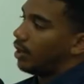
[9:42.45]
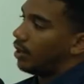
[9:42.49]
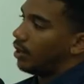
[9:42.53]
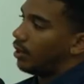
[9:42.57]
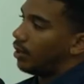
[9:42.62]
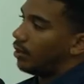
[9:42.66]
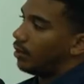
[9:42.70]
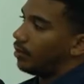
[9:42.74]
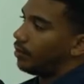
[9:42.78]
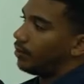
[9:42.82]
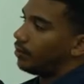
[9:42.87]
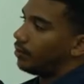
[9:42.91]

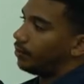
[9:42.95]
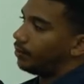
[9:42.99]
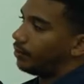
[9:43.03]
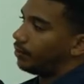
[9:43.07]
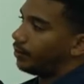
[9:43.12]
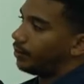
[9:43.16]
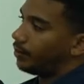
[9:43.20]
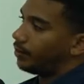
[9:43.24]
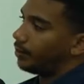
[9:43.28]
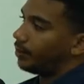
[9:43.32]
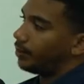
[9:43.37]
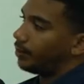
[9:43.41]

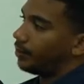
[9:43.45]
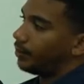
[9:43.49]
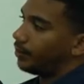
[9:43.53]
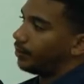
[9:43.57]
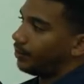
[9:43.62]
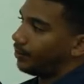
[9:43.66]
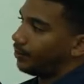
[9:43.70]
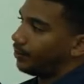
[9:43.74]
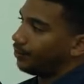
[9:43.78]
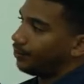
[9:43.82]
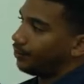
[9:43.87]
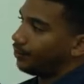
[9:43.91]

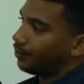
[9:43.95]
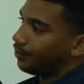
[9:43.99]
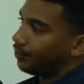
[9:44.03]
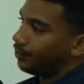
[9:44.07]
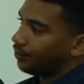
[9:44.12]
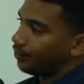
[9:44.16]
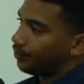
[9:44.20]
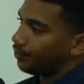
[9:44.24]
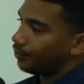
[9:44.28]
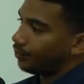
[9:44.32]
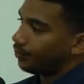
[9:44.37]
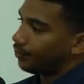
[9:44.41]

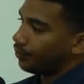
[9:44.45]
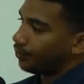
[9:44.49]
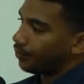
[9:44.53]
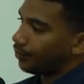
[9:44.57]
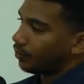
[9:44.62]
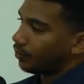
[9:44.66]
(not speaking)